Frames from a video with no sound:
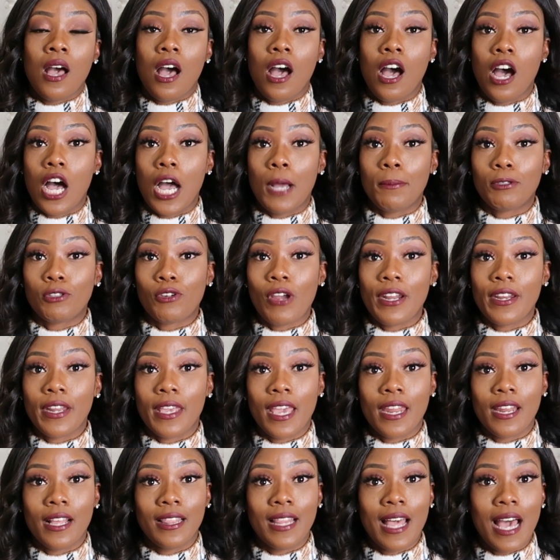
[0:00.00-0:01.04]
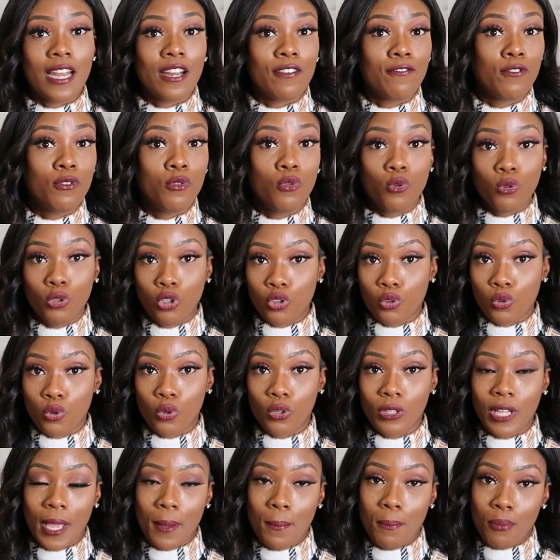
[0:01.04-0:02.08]
Try to get a lot of
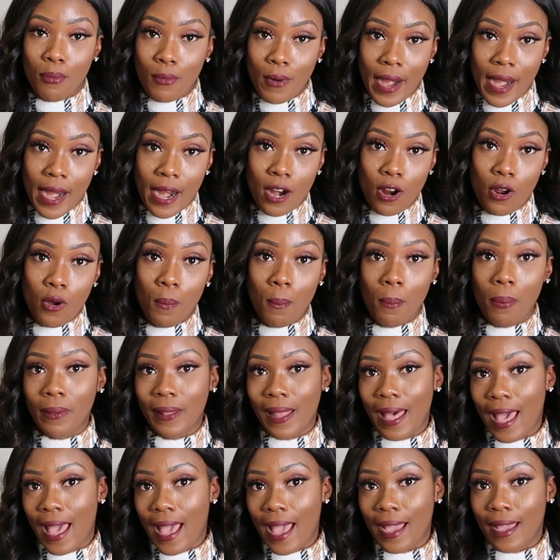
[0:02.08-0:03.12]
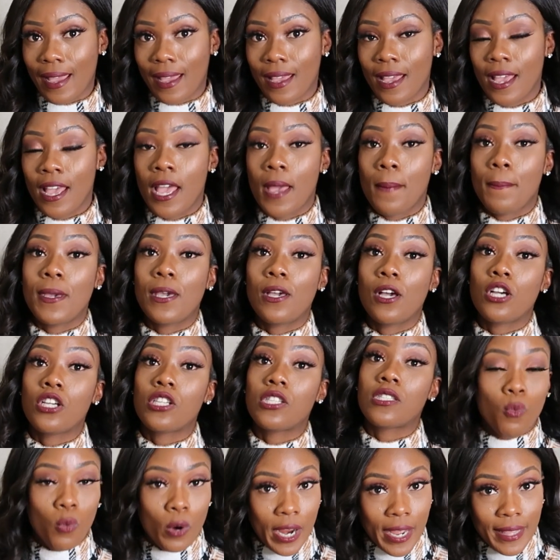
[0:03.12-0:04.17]
neutral, like brown, black,
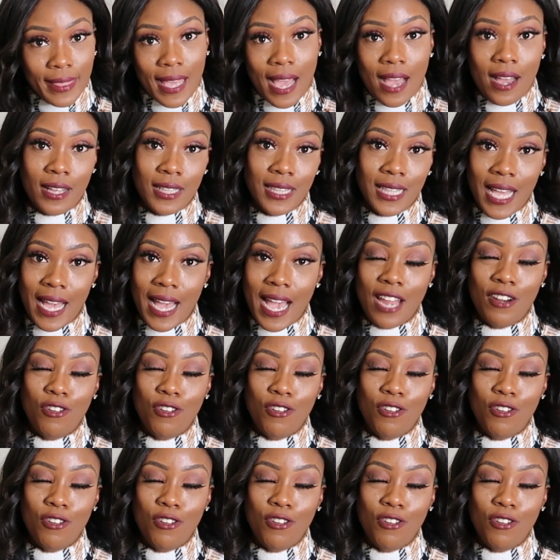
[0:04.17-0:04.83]
because I wear that a lot.